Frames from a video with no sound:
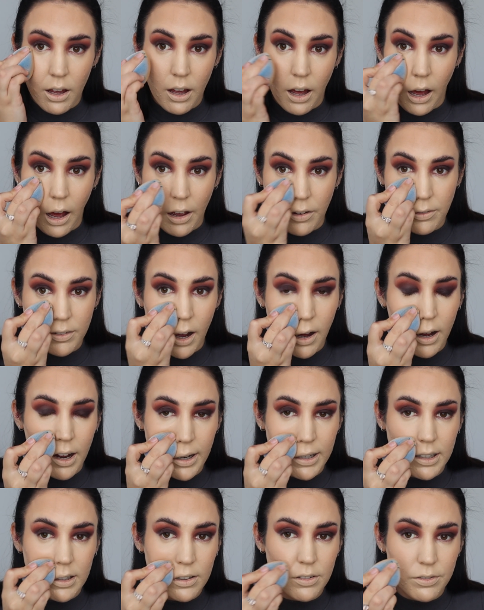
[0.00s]
I've
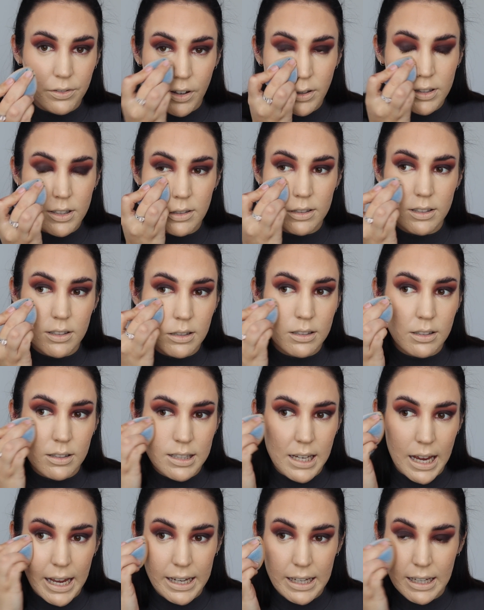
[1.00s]
kind of
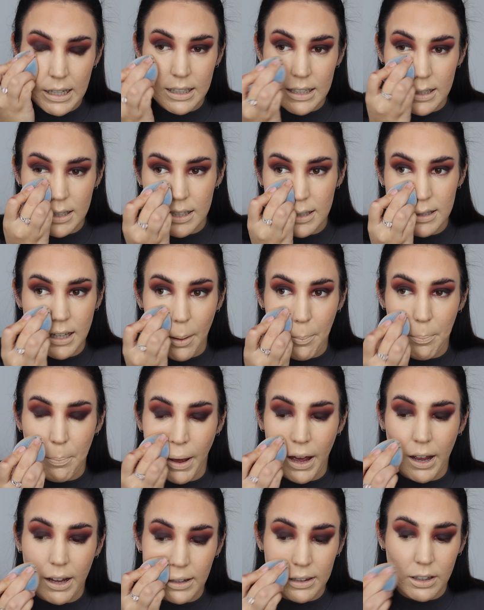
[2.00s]
taken a step
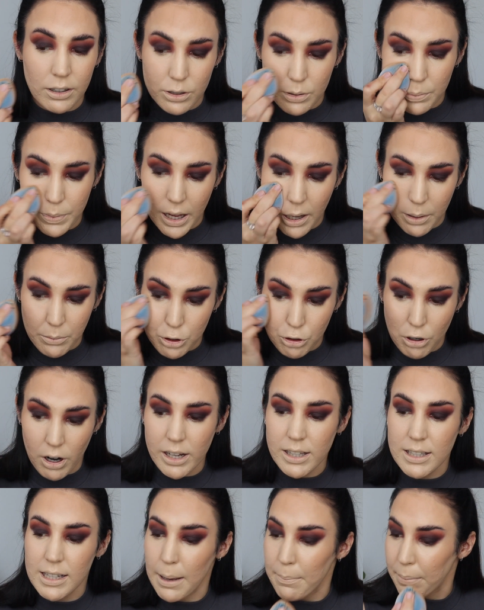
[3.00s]
back a little bit. I'm
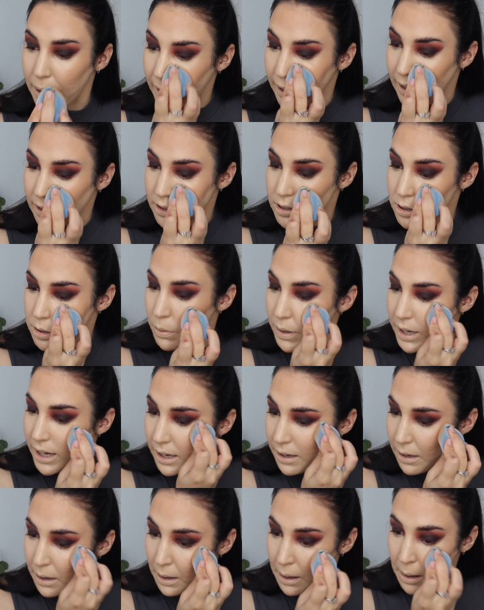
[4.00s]
trying to get back into it,
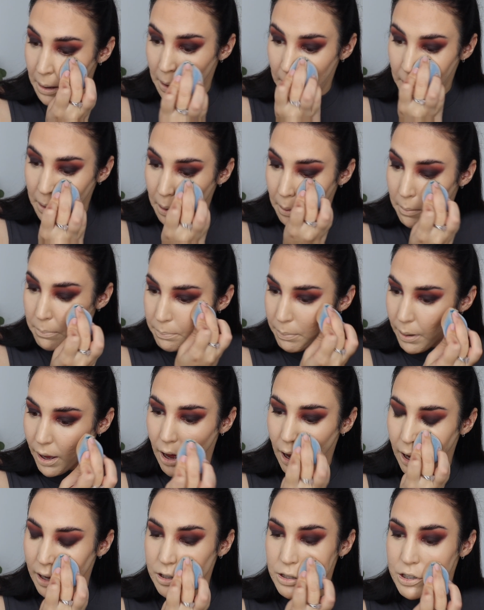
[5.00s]

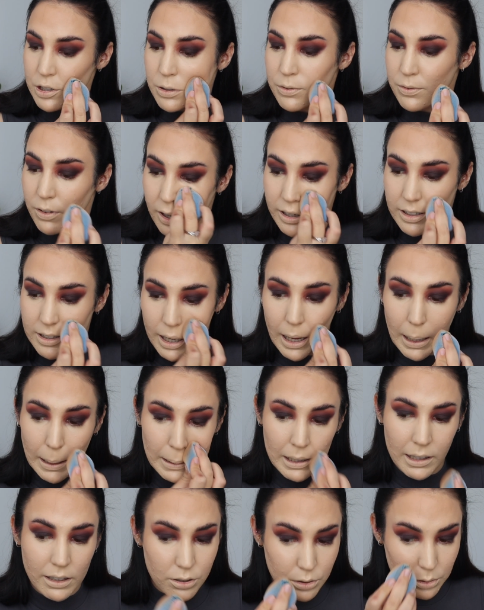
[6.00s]
but I do find it a
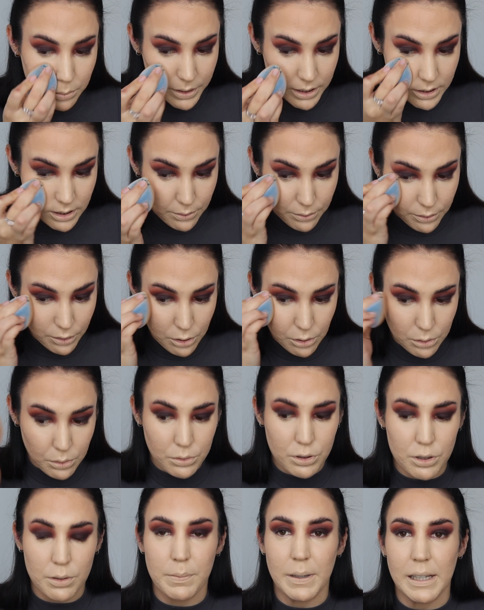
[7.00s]
little bit difficult
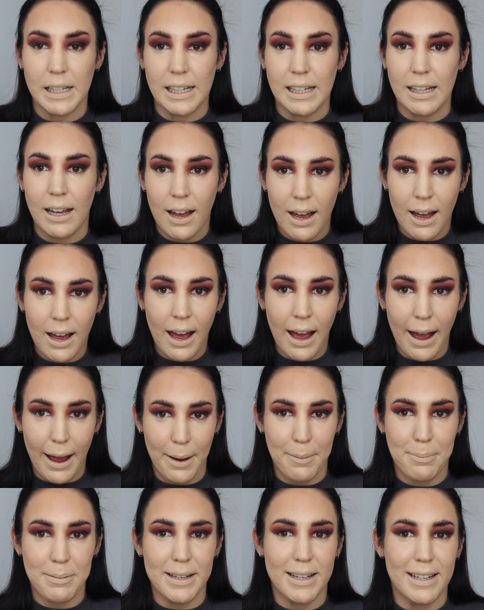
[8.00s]
to be
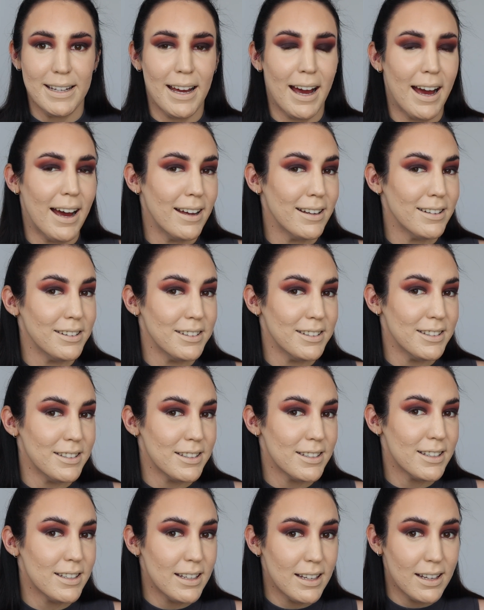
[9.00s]
happy and
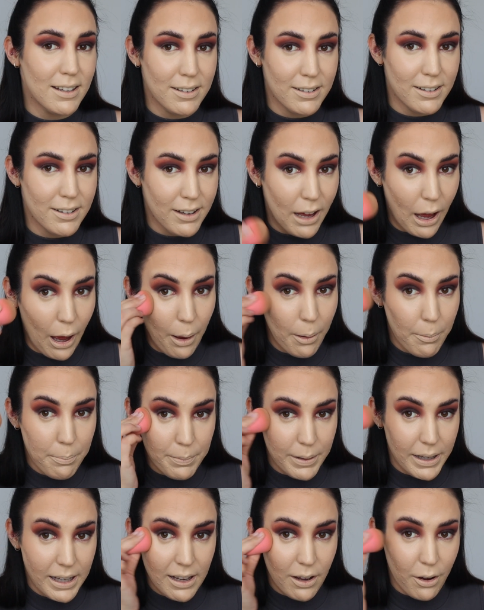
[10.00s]

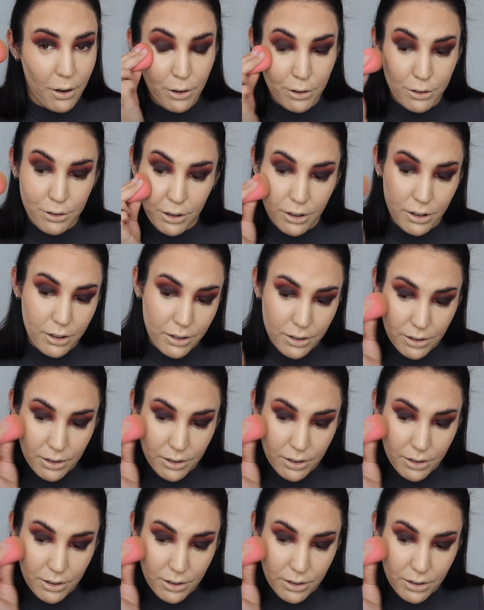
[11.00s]
upbeat on